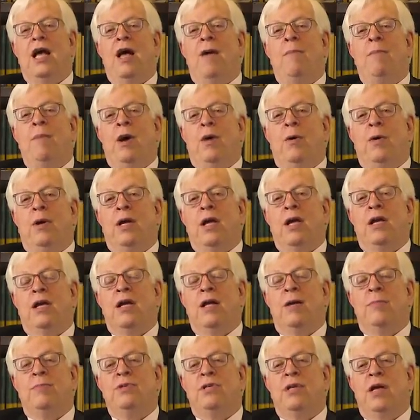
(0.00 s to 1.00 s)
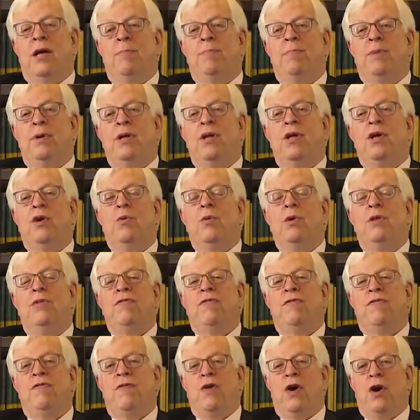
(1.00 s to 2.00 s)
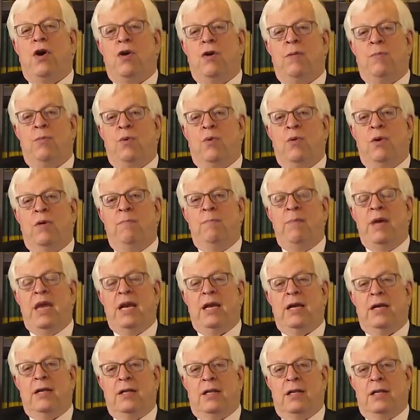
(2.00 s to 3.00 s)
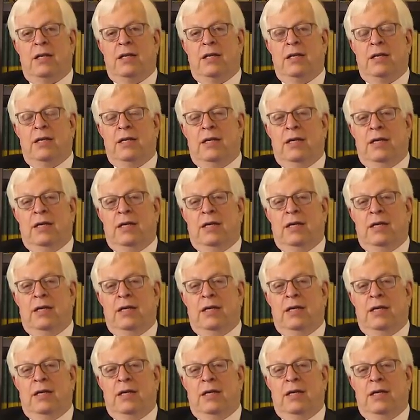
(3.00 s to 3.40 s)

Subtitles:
America comes up with far more medical